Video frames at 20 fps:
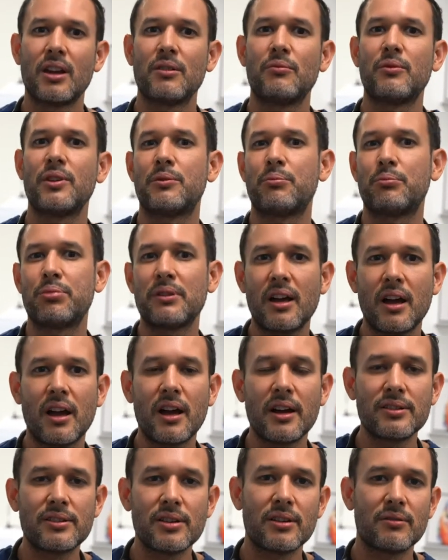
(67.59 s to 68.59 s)
with
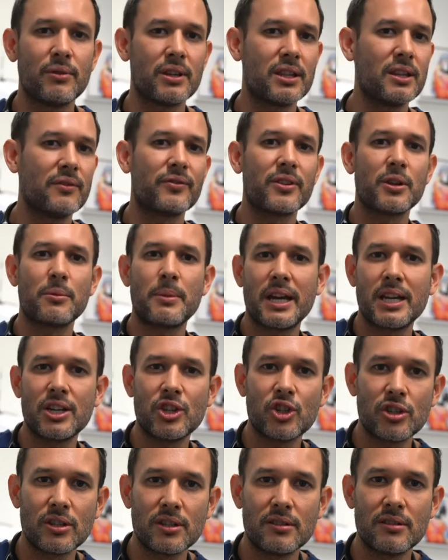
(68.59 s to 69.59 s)
blood, with
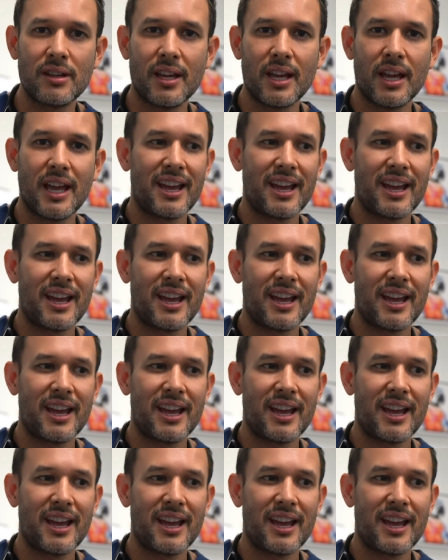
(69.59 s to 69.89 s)
inflammation,